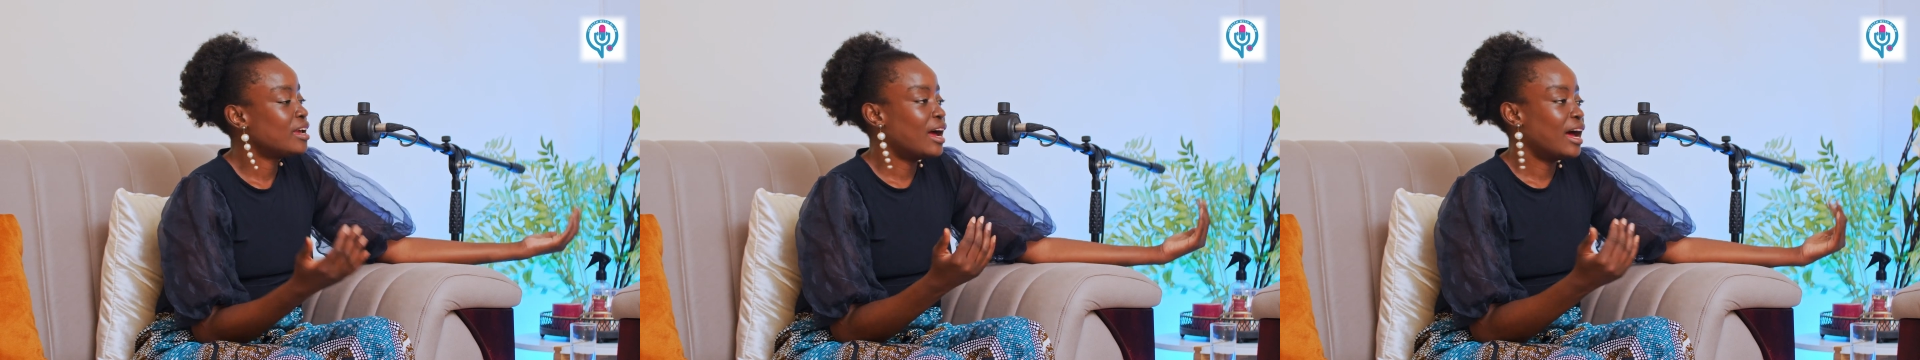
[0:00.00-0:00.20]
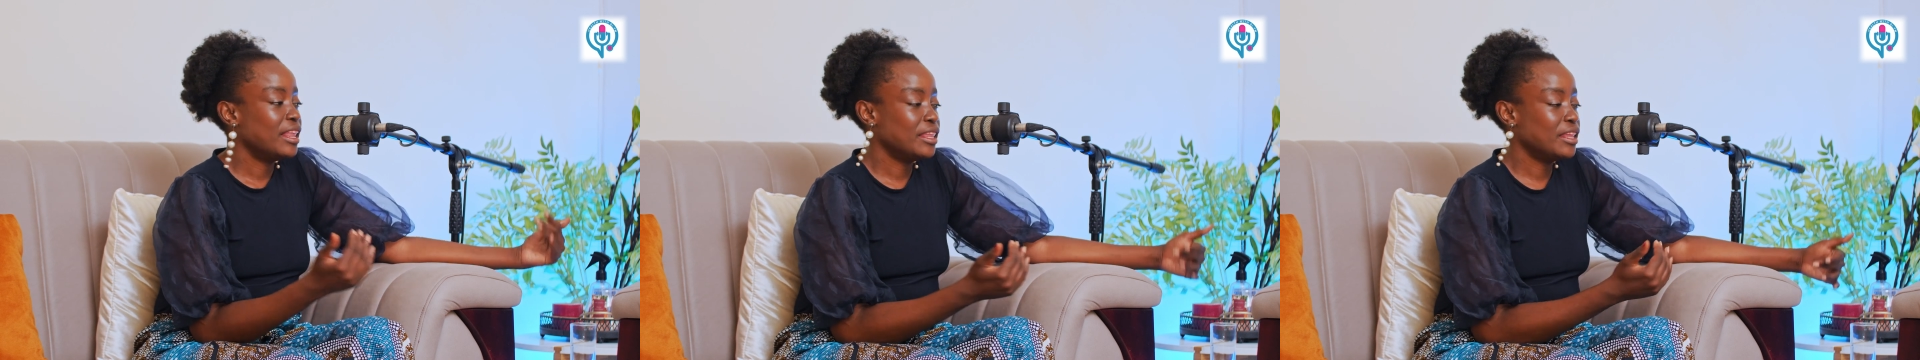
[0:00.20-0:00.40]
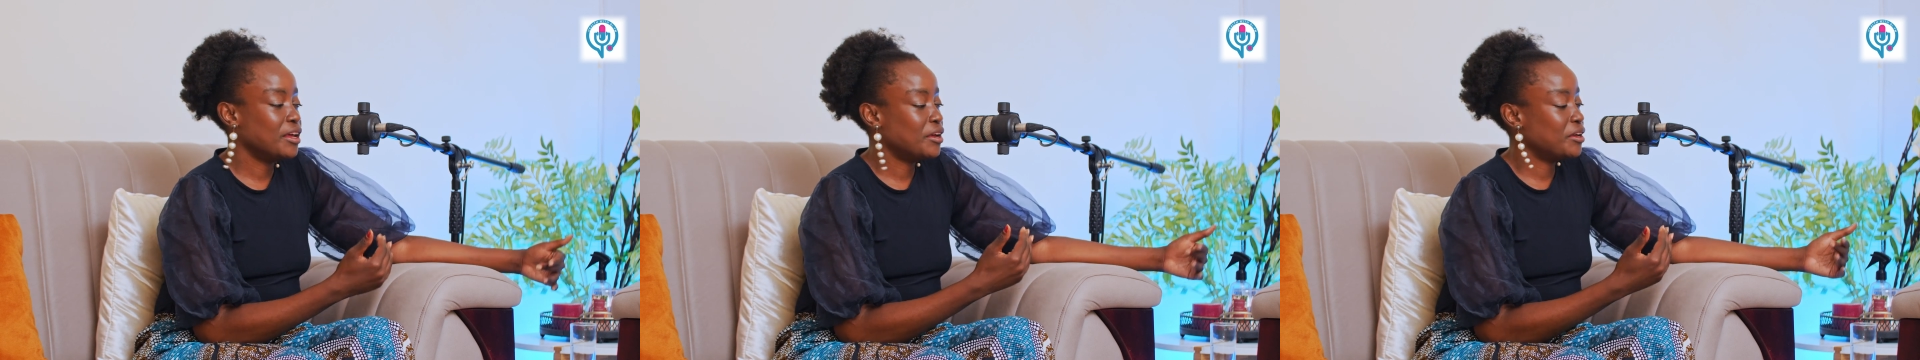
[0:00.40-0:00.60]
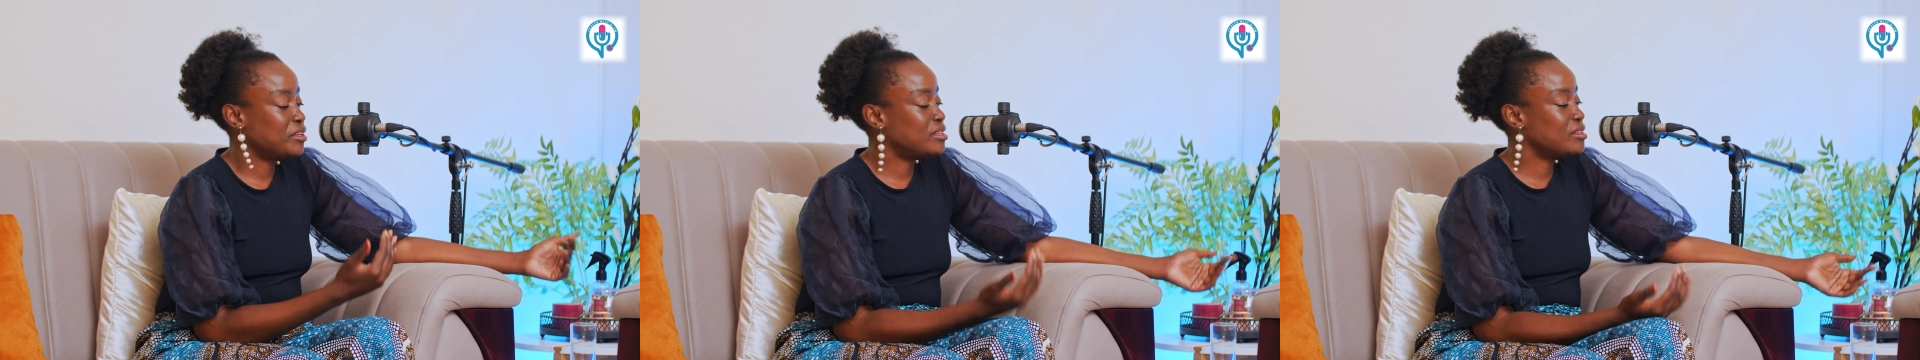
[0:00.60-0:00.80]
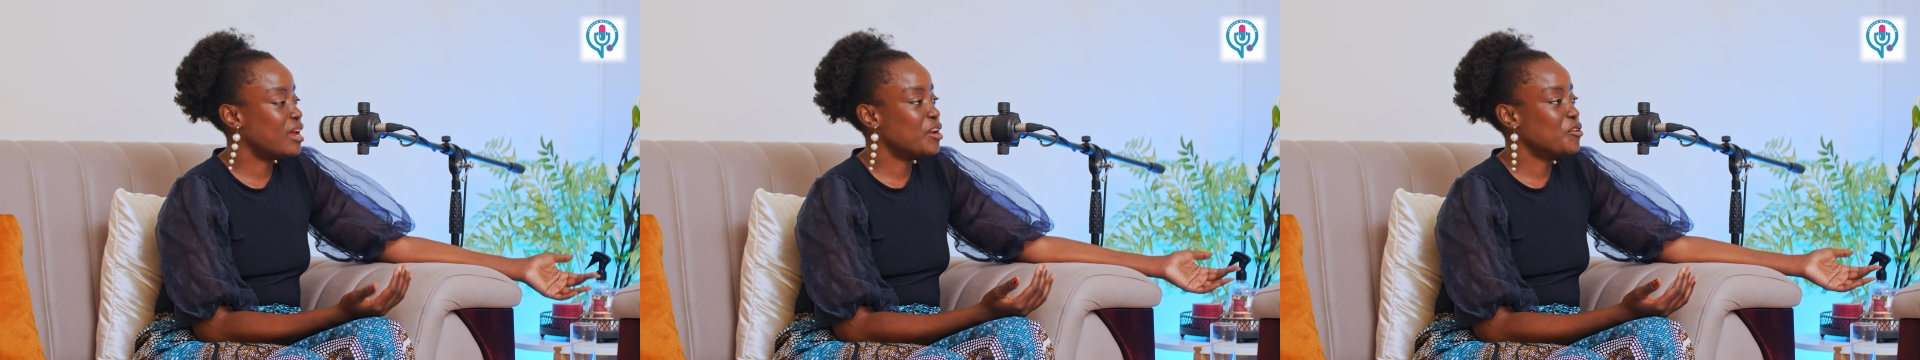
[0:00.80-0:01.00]
and
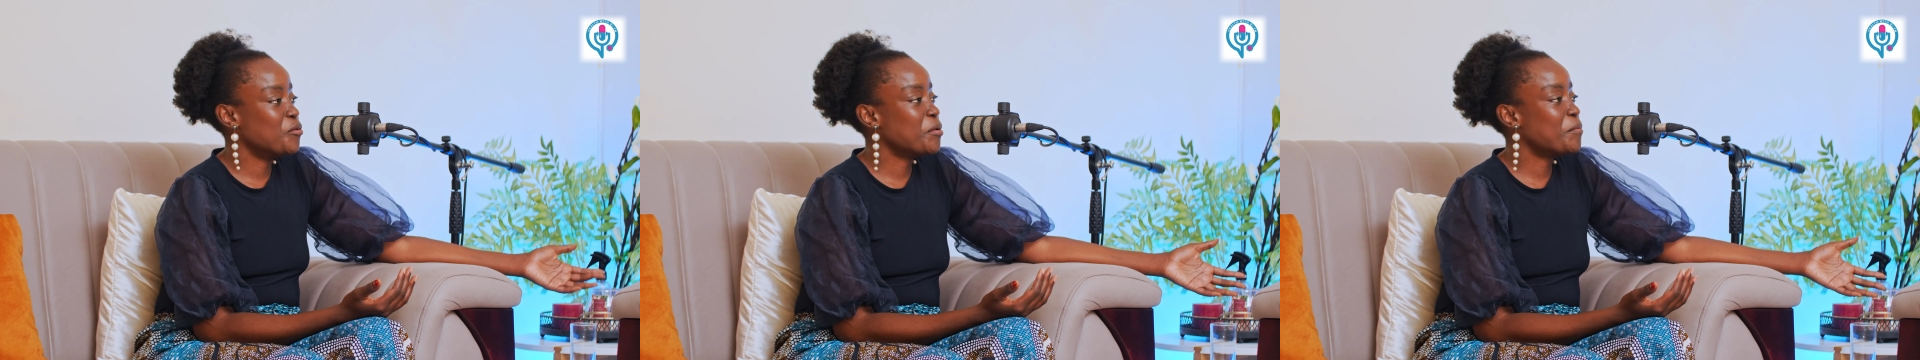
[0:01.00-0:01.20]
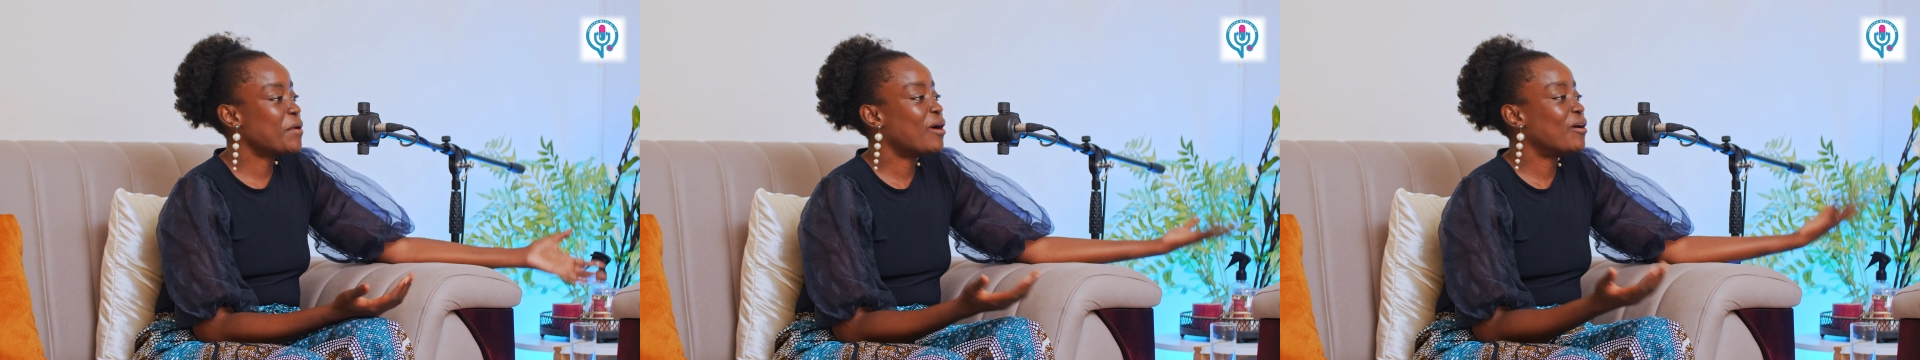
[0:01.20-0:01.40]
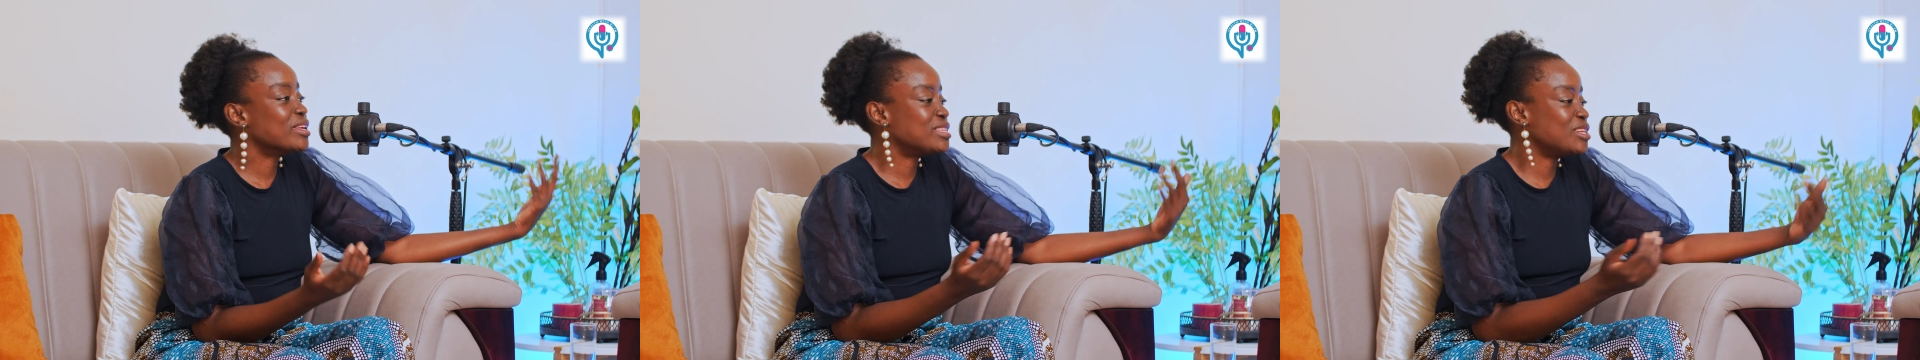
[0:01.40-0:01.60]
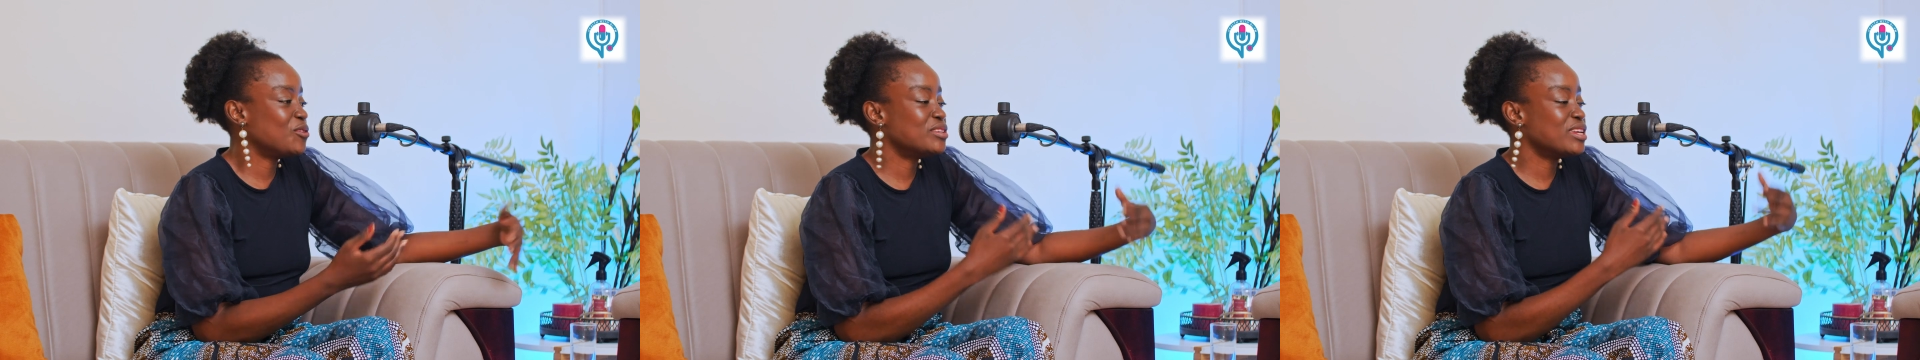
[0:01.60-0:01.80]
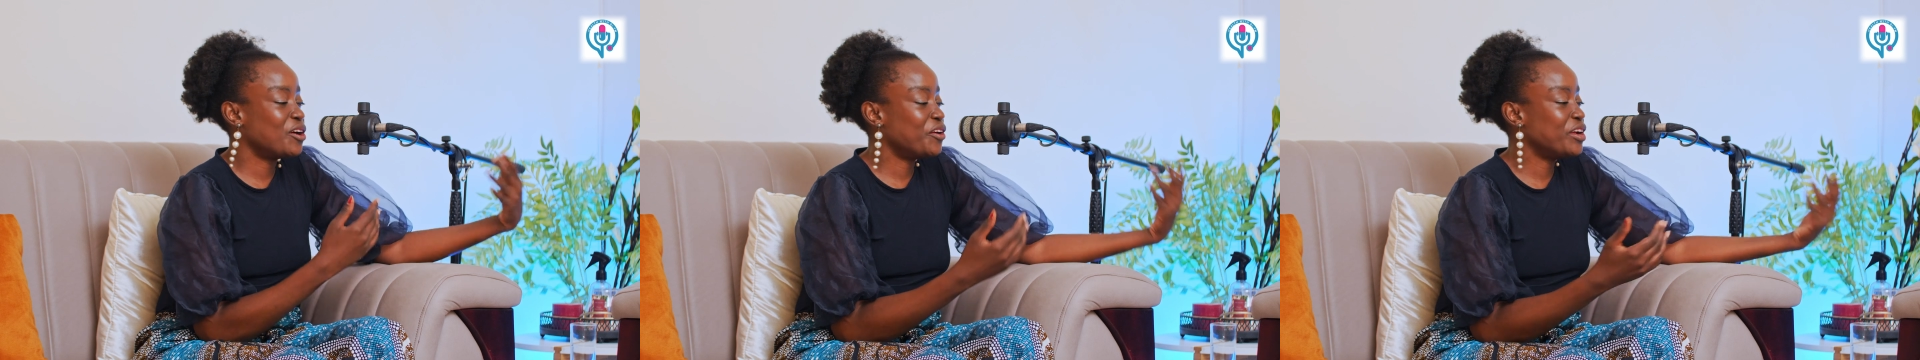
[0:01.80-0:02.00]
remember our cells are